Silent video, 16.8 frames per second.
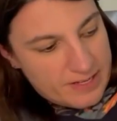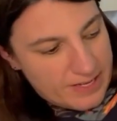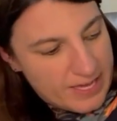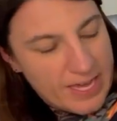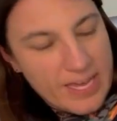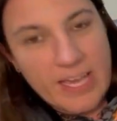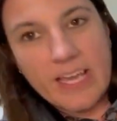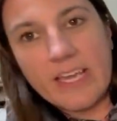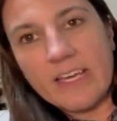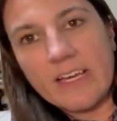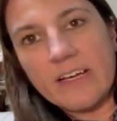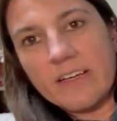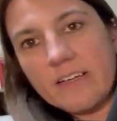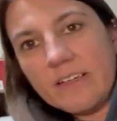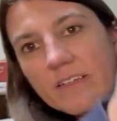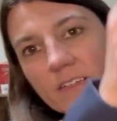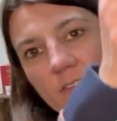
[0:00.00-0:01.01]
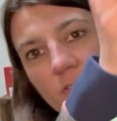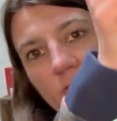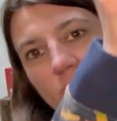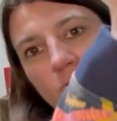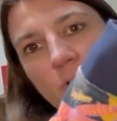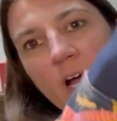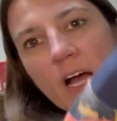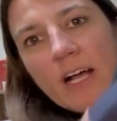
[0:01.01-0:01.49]
a
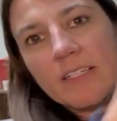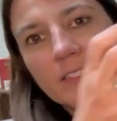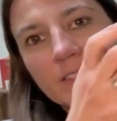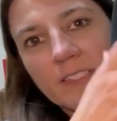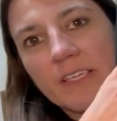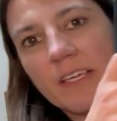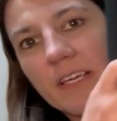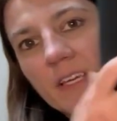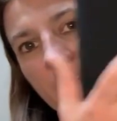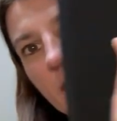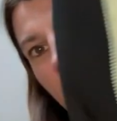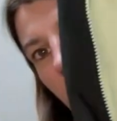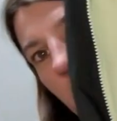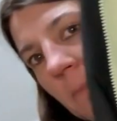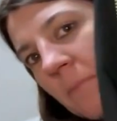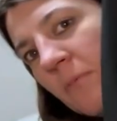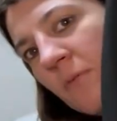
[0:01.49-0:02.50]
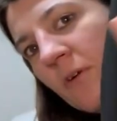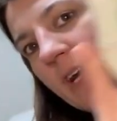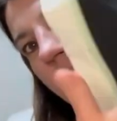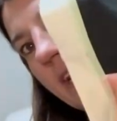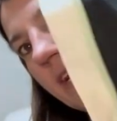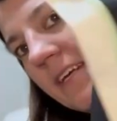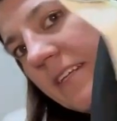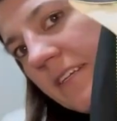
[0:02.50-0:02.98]
Roxy
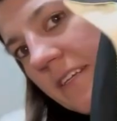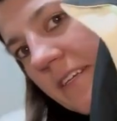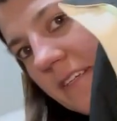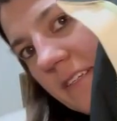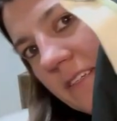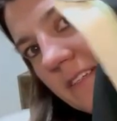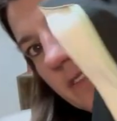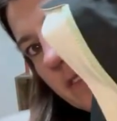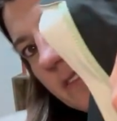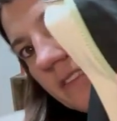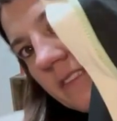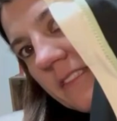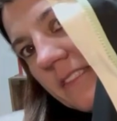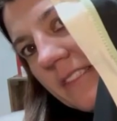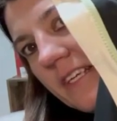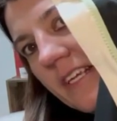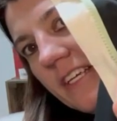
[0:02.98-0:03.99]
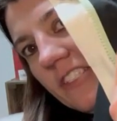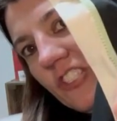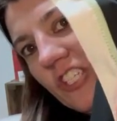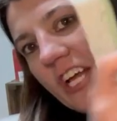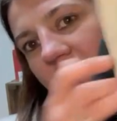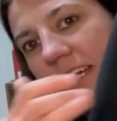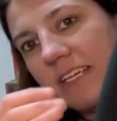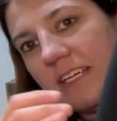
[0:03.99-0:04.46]
brand ski
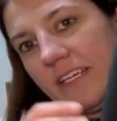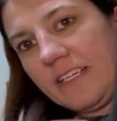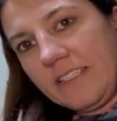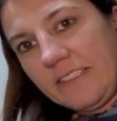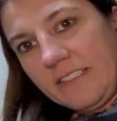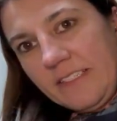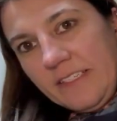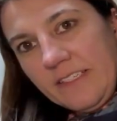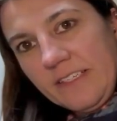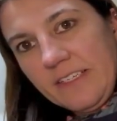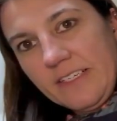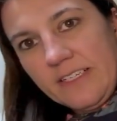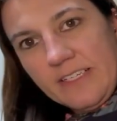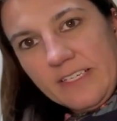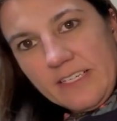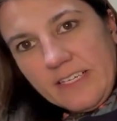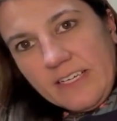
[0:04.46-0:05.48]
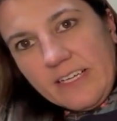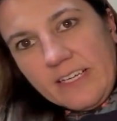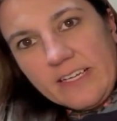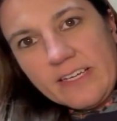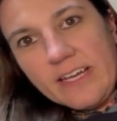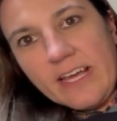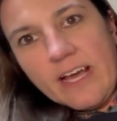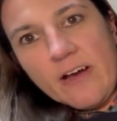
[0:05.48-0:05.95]
jacket.
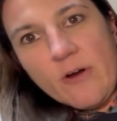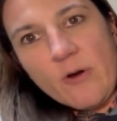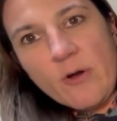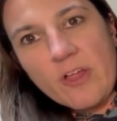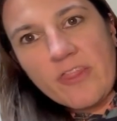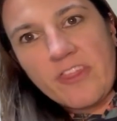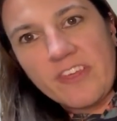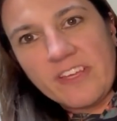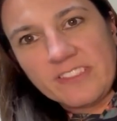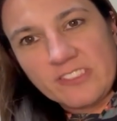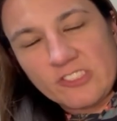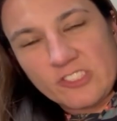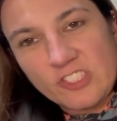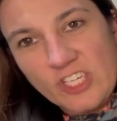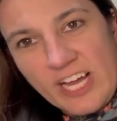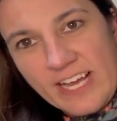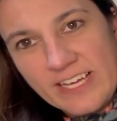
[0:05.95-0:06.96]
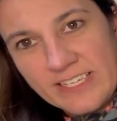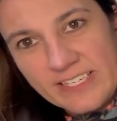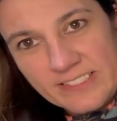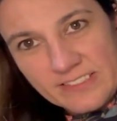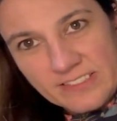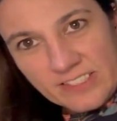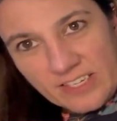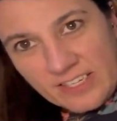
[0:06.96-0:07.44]
Now, this
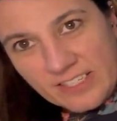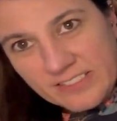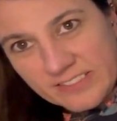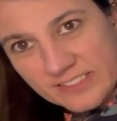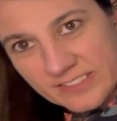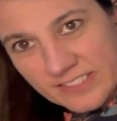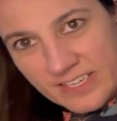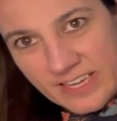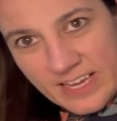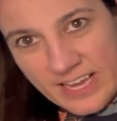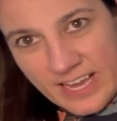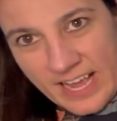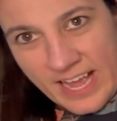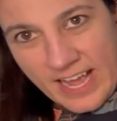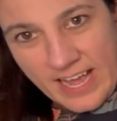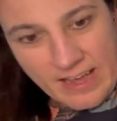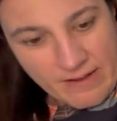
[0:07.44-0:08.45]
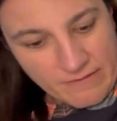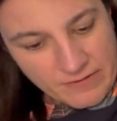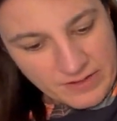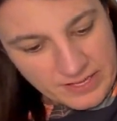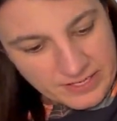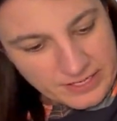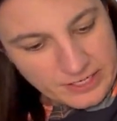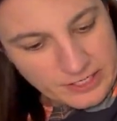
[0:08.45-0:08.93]
jacket does have
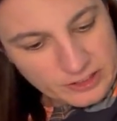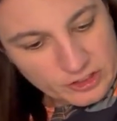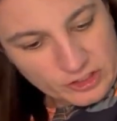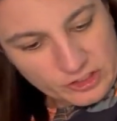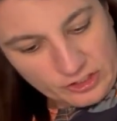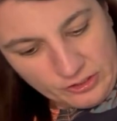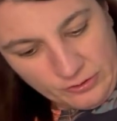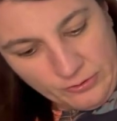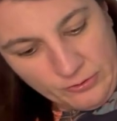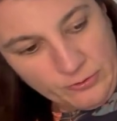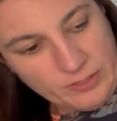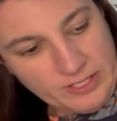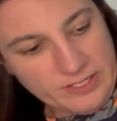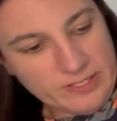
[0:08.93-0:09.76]
an issue,